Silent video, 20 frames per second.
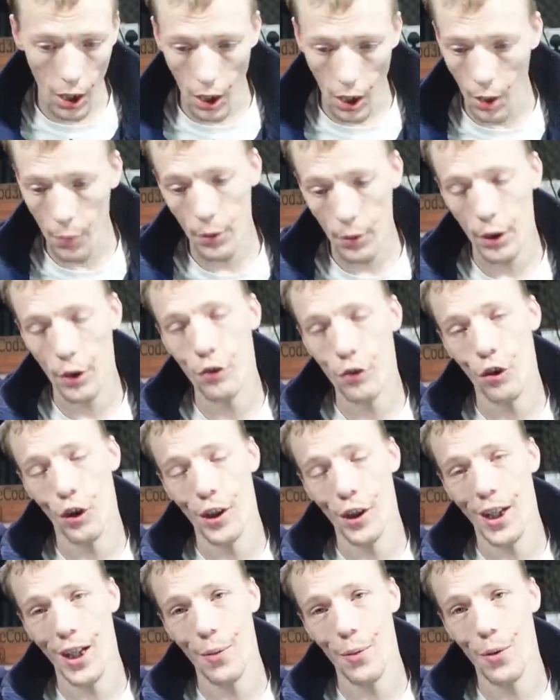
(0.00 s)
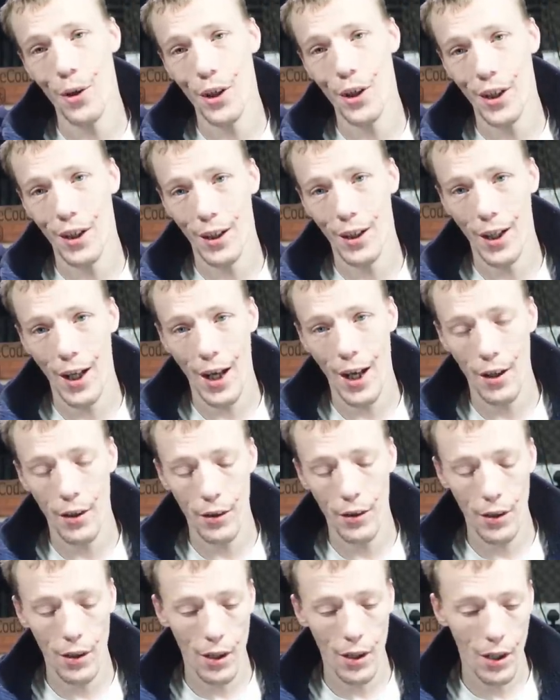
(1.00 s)
I'm going to try and get it working
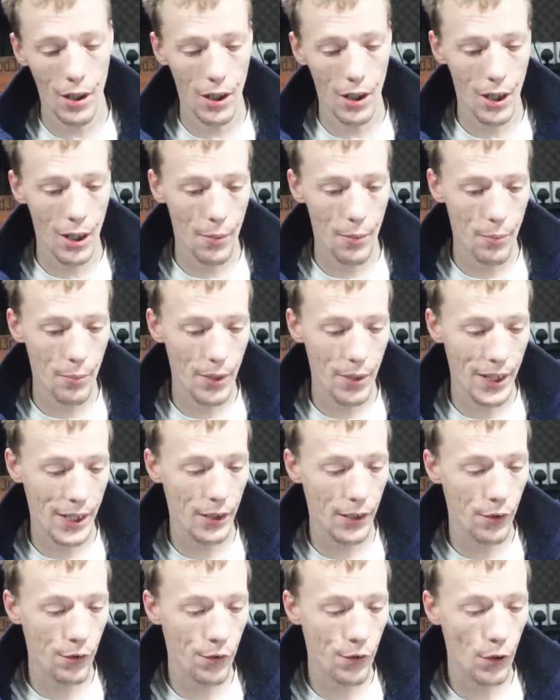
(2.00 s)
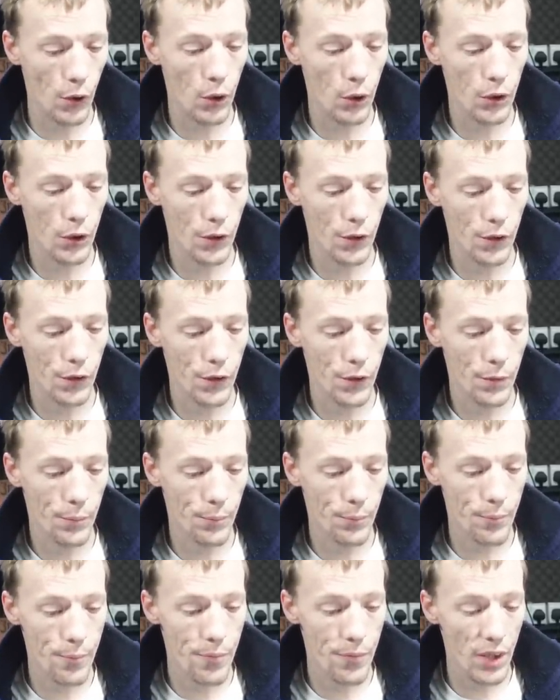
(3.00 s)
again. Um, it sucks.
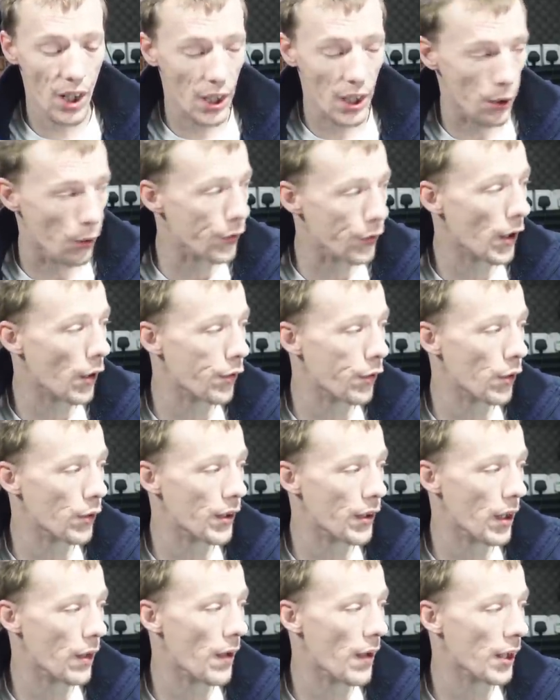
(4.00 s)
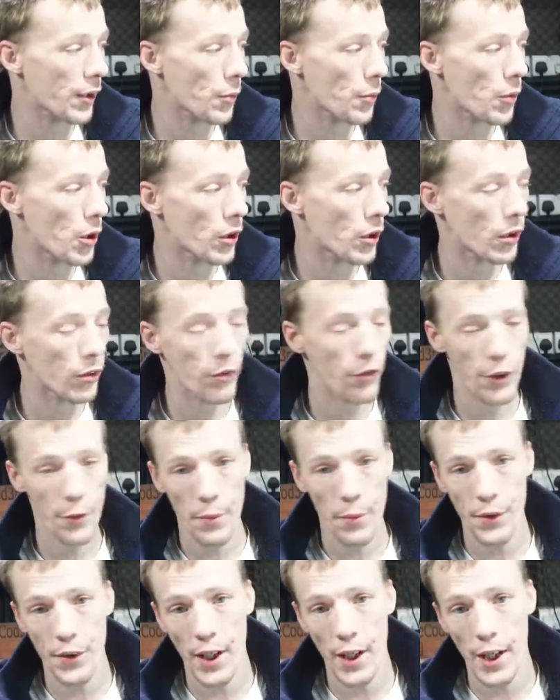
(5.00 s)
It also sucks that I've had to work on
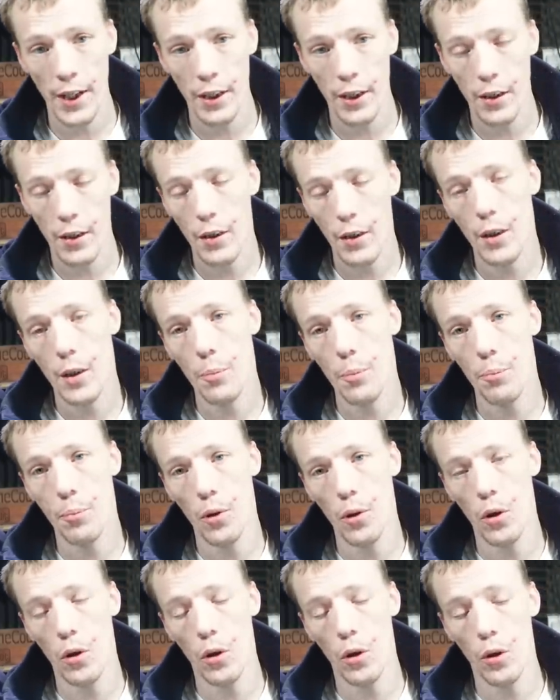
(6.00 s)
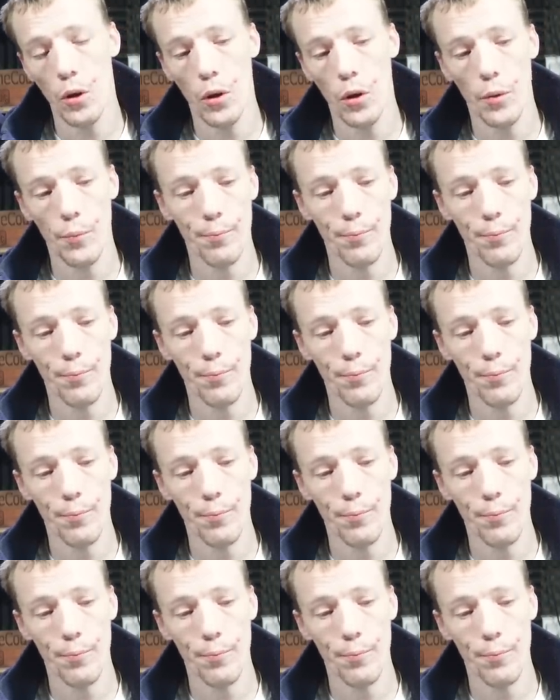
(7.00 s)
Christmas Day, but